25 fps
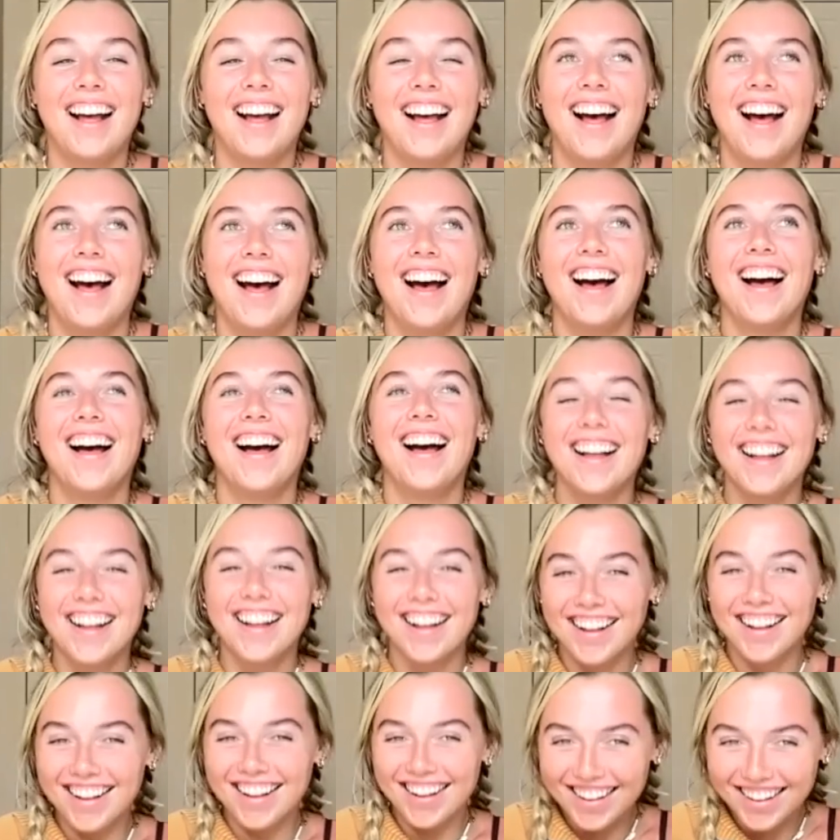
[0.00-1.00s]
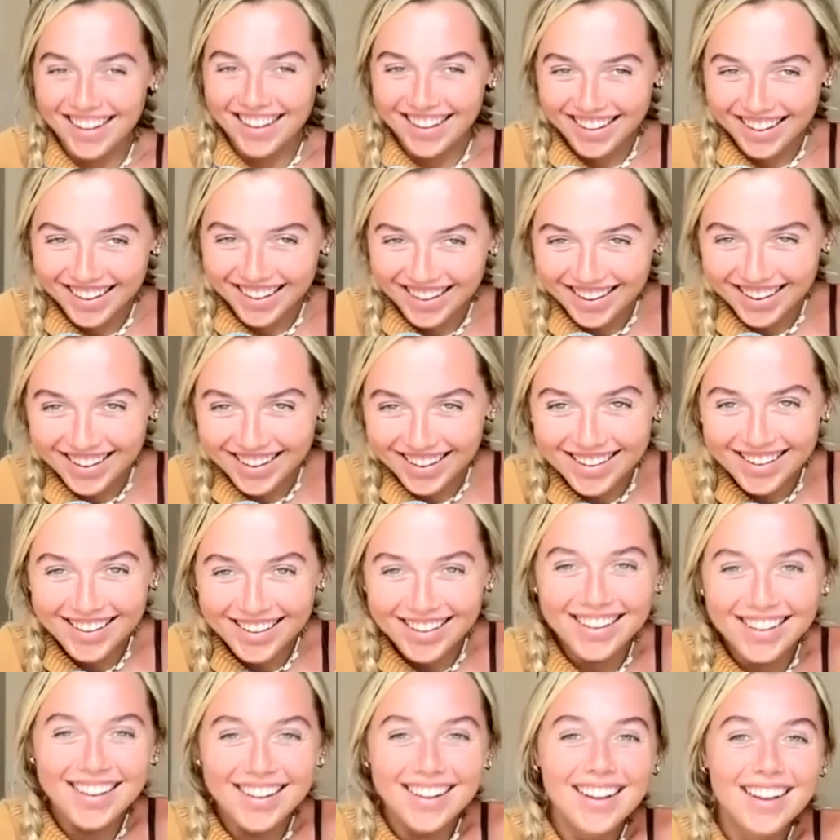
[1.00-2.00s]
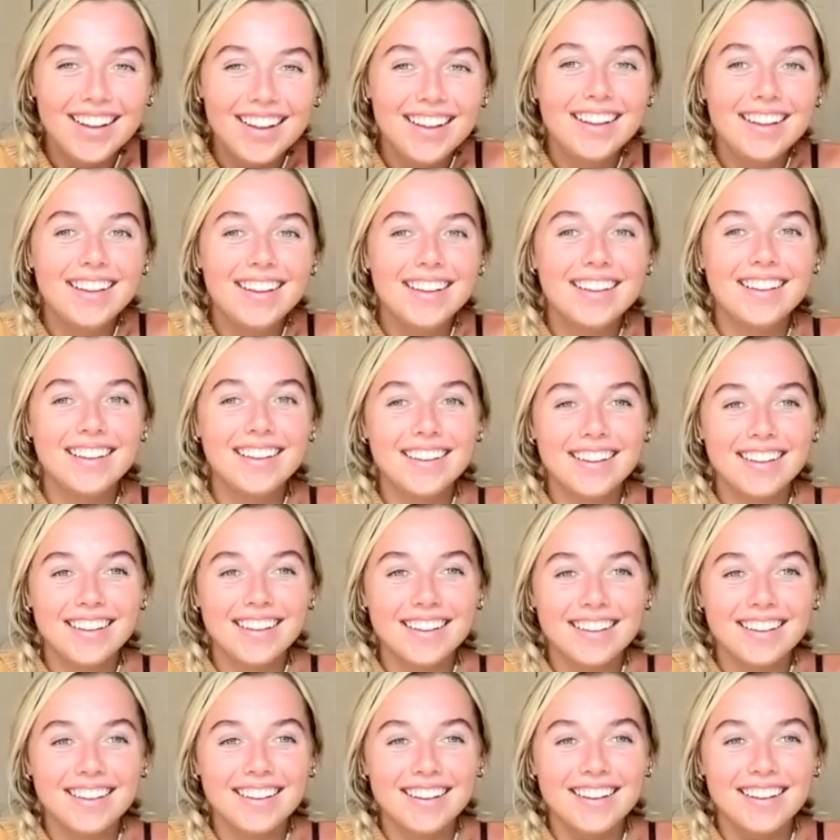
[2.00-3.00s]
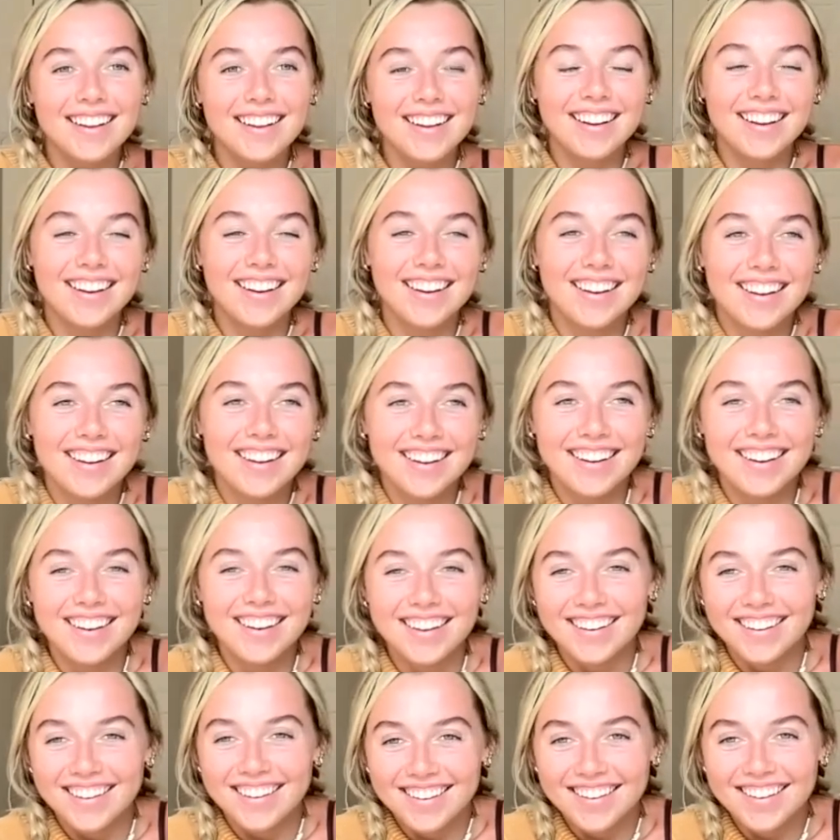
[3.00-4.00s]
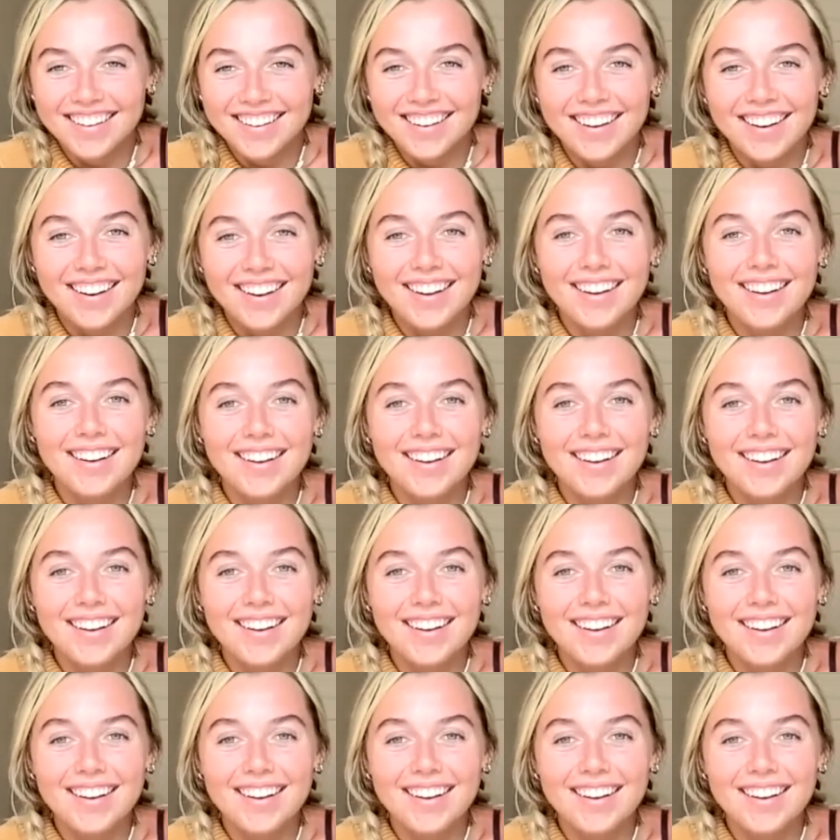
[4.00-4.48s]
The person shown says nothing.